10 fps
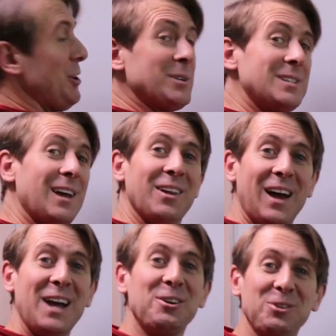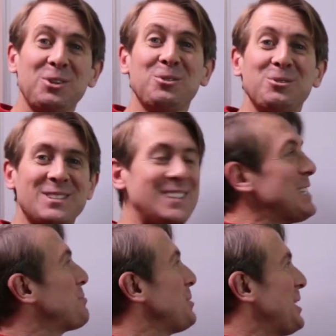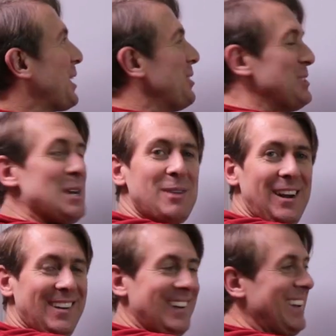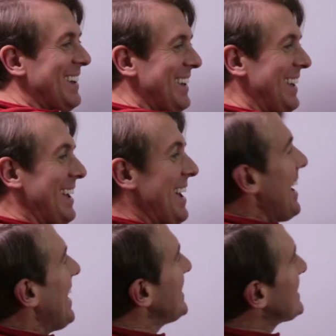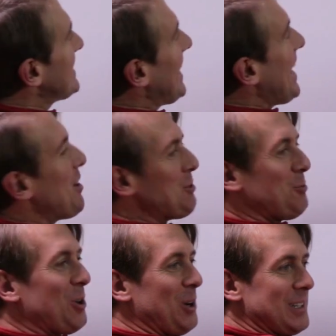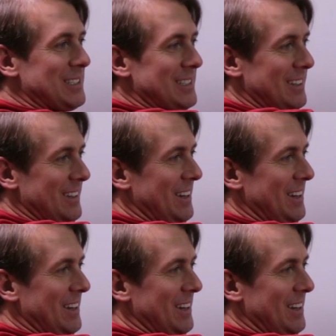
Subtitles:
you can tell I don't use this particular jama'. And isn't that how it works?